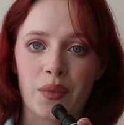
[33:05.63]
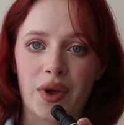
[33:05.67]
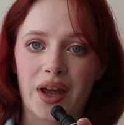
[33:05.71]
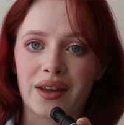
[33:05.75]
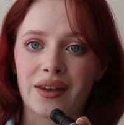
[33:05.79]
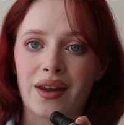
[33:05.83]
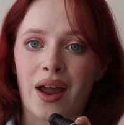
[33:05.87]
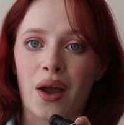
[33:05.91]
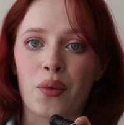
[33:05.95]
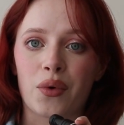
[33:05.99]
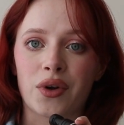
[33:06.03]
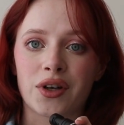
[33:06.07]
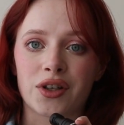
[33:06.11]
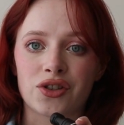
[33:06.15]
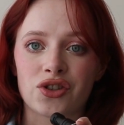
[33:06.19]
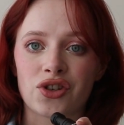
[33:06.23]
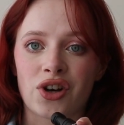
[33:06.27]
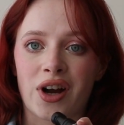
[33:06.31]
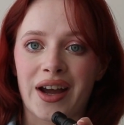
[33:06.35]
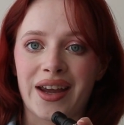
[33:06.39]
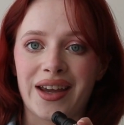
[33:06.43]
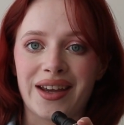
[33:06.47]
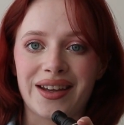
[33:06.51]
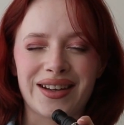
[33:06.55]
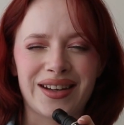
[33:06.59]
and I want to
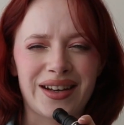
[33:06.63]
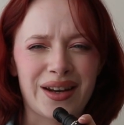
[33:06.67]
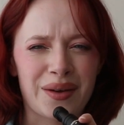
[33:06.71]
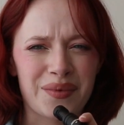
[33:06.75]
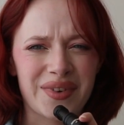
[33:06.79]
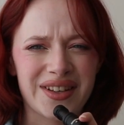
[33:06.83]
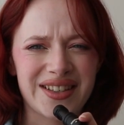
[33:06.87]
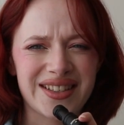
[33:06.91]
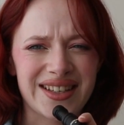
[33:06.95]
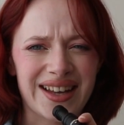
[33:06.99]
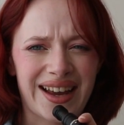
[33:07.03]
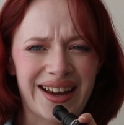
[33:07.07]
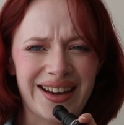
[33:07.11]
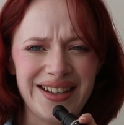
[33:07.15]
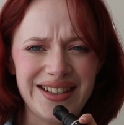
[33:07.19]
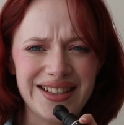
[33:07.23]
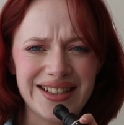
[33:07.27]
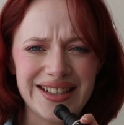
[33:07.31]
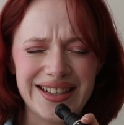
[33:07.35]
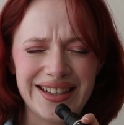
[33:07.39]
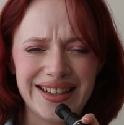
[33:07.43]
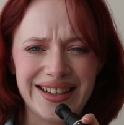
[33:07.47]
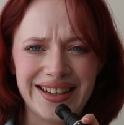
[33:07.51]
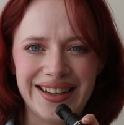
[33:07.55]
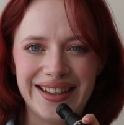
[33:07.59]
try it and I'm
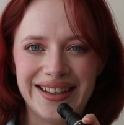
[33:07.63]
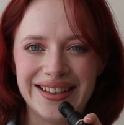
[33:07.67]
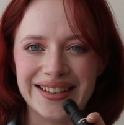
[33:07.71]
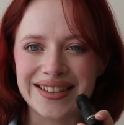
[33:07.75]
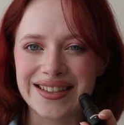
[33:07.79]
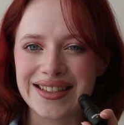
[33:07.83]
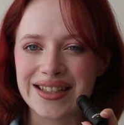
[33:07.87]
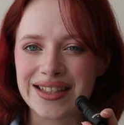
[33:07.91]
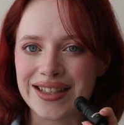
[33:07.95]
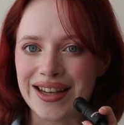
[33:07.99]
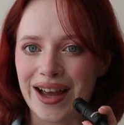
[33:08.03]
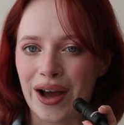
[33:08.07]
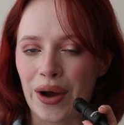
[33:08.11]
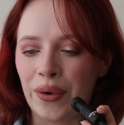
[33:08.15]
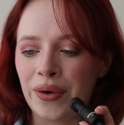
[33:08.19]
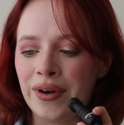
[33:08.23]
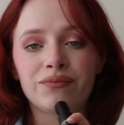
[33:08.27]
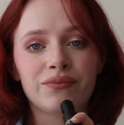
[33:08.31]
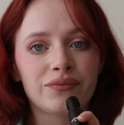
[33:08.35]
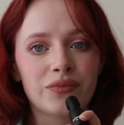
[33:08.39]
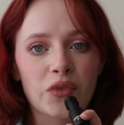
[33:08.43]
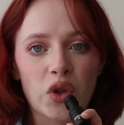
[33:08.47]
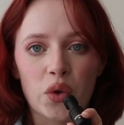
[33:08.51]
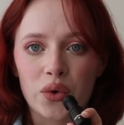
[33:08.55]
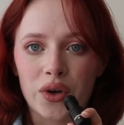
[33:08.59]
excited. So
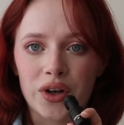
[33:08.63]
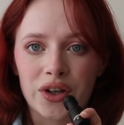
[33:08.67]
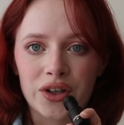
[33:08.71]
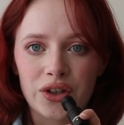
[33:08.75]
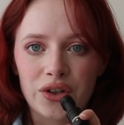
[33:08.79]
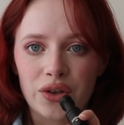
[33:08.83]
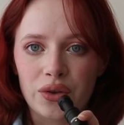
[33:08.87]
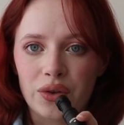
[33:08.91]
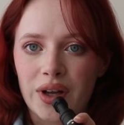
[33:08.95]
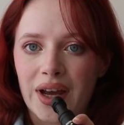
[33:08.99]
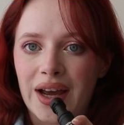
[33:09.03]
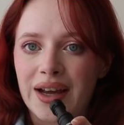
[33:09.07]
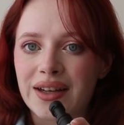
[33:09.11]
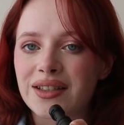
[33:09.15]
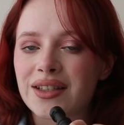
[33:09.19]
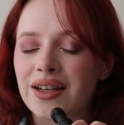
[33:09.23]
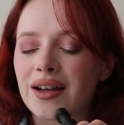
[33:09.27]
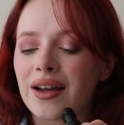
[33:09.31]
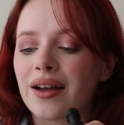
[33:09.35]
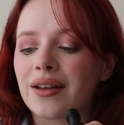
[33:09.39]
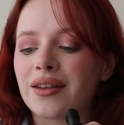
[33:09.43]
we're going to do that.